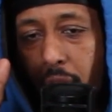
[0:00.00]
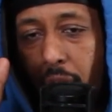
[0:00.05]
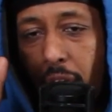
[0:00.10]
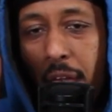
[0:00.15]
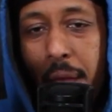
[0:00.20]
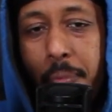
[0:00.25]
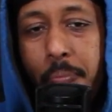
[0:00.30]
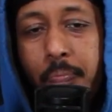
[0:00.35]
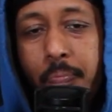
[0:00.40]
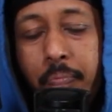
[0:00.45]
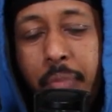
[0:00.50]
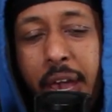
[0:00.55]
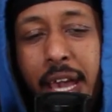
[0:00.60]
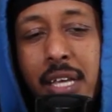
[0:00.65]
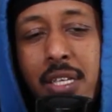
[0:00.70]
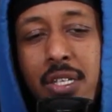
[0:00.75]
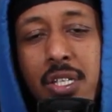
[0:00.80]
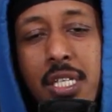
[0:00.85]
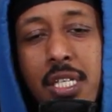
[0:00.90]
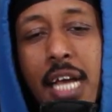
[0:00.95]
it
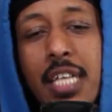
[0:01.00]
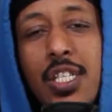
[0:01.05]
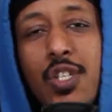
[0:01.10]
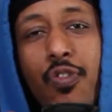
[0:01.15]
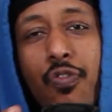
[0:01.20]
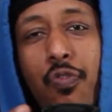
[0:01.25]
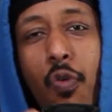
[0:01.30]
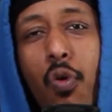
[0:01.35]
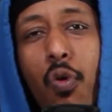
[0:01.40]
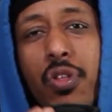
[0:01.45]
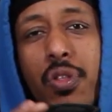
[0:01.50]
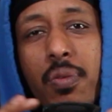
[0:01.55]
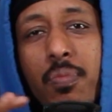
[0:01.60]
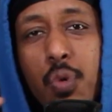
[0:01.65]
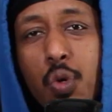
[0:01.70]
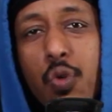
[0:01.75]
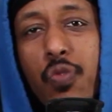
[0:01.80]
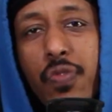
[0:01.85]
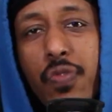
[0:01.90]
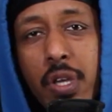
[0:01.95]
makes sense for the
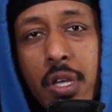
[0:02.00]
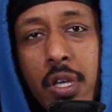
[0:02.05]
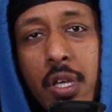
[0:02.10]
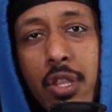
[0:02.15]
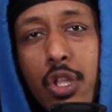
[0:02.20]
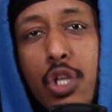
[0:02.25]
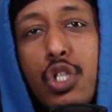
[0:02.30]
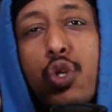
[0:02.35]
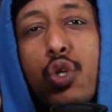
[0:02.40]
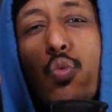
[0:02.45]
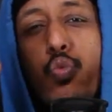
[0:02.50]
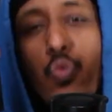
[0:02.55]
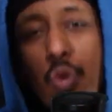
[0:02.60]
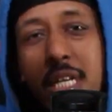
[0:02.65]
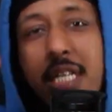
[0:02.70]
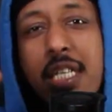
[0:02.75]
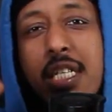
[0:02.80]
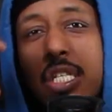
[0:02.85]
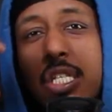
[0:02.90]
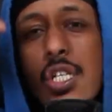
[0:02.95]
movie. There's a
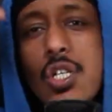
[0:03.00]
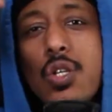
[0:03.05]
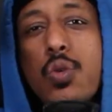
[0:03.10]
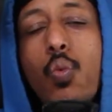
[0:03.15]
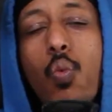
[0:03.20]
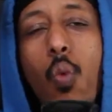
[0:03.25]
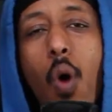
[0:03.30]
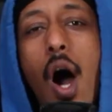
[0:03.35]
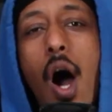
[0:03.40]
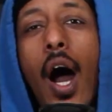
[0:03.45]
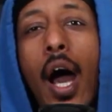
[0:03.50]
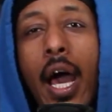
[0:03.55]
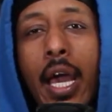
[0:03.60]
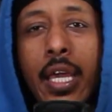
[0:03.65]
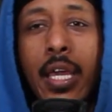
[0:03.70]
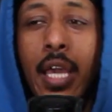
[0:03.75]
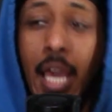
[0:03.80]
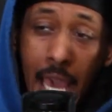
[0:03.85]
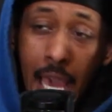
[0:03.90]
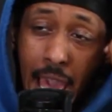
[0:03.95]
reason
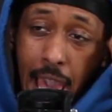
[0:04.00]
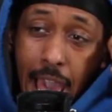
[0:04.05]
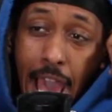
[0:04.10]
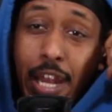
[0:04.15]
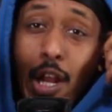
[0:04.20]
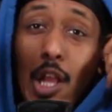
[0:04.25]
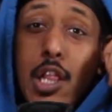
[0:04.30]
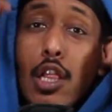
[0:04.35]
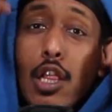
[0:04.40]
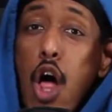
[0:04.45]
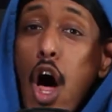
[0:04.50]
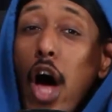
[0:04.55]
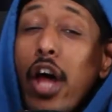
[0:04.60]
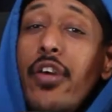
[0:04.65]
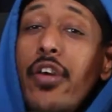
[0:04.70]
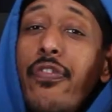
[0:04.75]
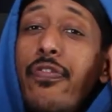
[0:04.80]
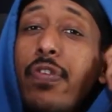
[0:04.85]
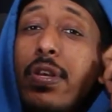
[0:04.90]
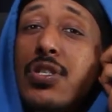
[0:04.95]
why. And a lot
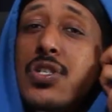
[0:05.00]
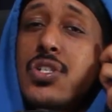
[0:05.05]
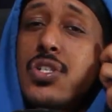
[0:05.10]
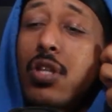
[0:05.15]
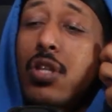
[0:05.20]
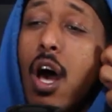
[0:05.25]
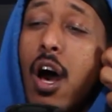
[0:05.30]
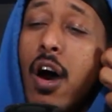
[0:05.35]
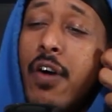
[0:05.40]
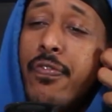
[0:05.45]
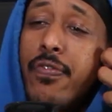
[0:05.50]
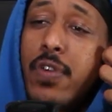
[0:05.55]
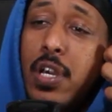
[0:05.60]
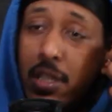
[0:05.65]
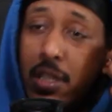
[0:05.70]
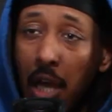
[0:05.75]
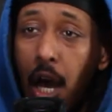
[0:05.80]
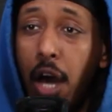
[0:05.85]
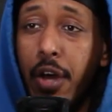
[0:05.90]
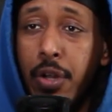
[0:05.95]
of his stuff,
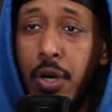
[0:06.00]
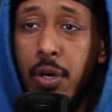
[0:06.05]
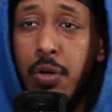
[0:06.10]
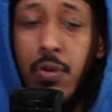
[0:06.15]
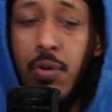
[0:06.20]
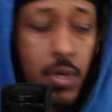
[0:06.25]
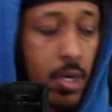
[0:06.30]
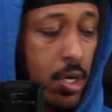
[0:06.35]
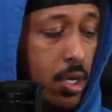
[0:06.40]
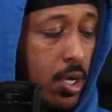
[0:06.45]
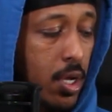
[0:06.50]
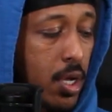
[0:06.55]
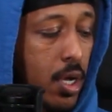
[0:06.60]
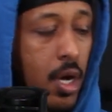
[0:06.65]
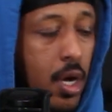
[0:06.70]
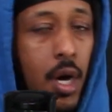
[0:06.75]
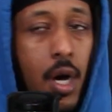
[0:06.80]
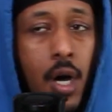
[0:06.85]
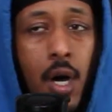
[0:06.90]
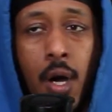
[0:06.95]
Kitano,
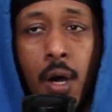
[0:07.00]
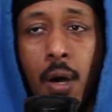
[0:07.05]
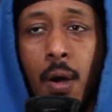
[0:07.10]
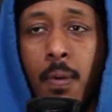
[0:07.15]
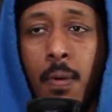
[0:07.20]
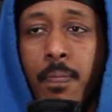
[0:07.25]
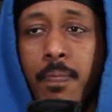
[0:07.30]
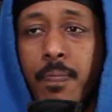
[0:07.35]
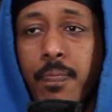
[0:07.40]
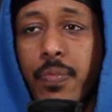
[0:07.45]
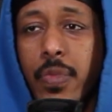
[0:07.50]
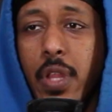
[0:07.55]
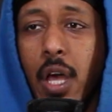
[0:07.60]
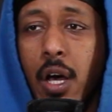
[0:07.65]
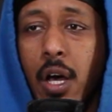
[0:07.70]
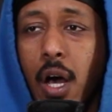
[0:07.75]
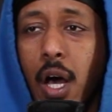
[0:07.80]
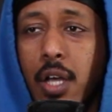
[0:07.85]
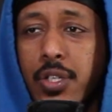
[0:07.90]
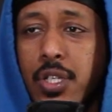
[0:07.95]

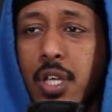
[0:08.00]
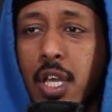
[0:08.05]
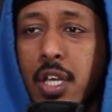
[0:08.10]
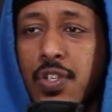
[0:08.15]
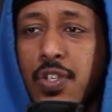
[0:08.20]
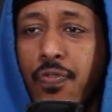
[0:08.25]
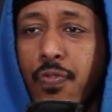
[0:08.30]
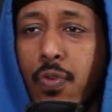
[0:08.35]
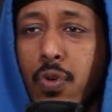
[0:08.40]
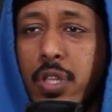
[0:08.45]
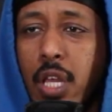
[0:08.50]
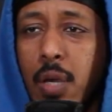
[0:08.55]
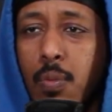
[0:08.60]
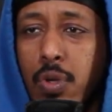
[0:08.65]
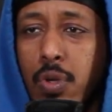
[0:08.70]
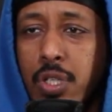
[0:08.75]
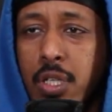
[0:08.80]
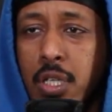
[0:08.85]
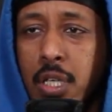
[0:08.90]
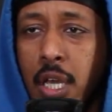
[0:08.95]
I'll say his full name
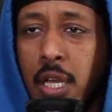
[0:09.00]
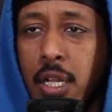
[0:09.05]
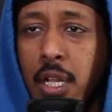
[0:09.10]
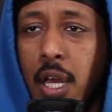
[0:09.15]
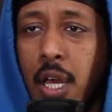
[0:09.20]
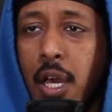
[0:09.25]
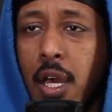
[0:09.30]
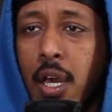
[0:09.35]
once again.